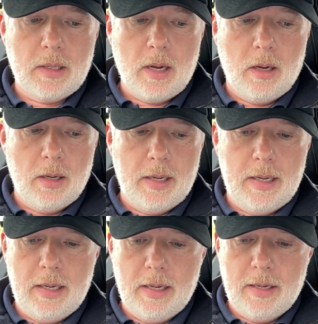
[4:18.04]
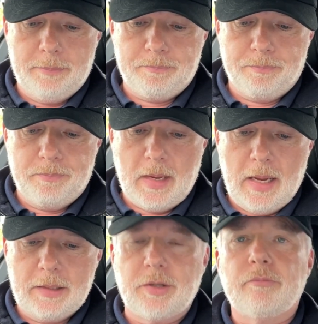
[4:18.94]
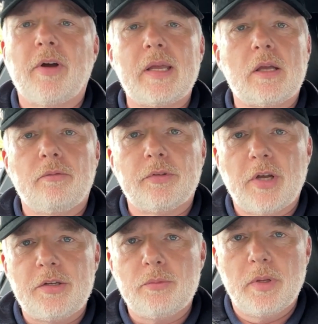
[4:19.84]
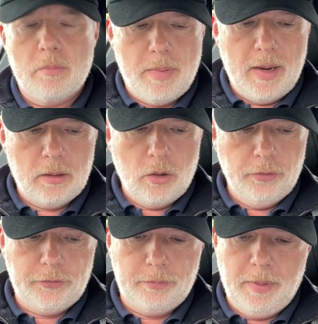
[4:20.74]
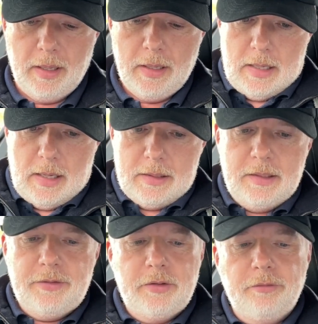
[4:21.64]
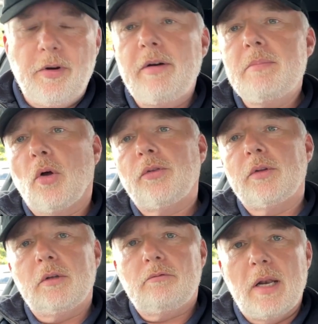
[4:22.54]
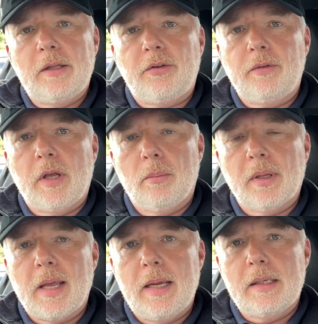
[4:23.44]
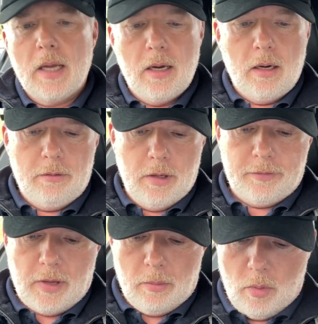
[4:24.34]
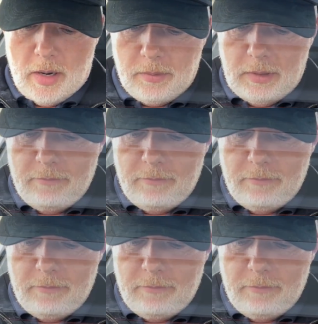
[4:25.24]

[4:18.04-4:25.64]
I had some vague conversation with him about costs, but this is a very modern and relatively complicated car, and I've come away with an